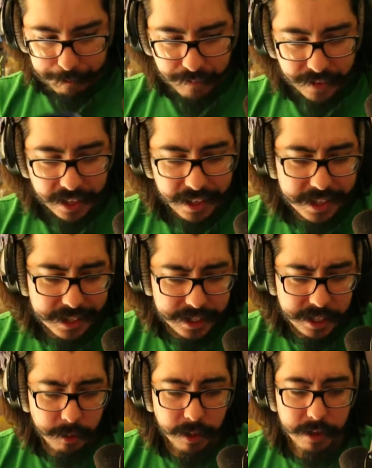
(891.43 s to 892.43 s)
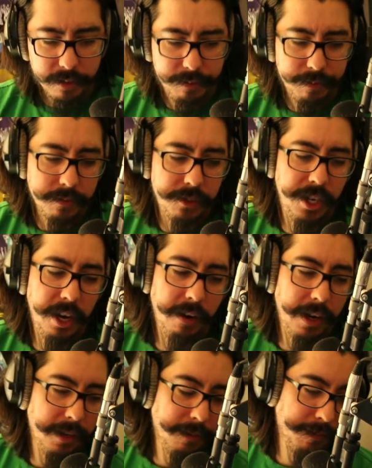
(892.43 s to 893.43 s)
Like the C word,
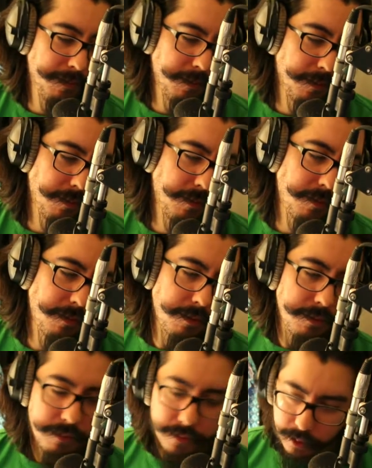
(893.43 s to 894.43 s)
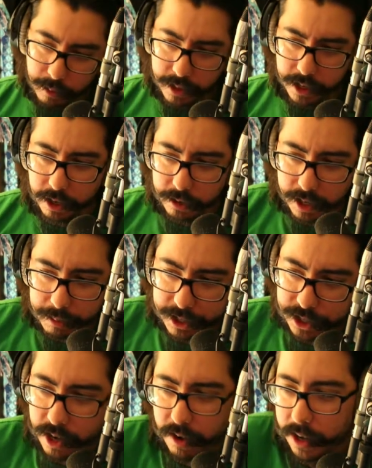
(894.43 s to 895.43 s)
cherry. We're gonna codename it
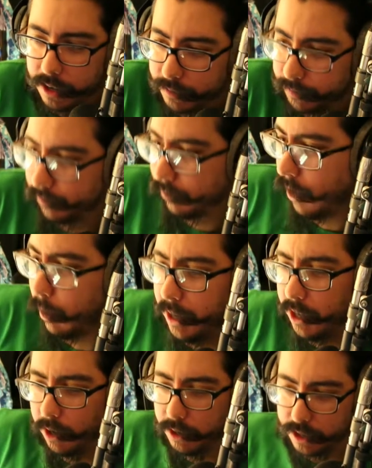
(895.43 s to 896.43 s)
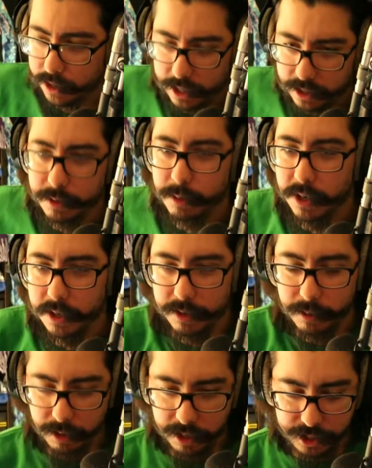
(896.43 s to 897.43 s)
cherry. I mean, no, that's the word.
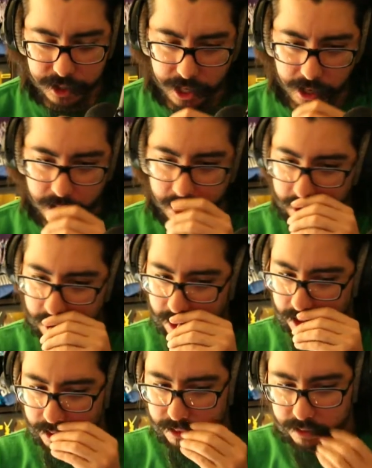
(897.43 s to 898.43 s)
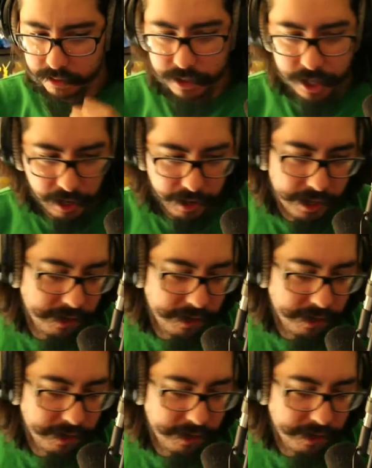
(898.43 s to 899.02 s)
The word is cherry. Cherry.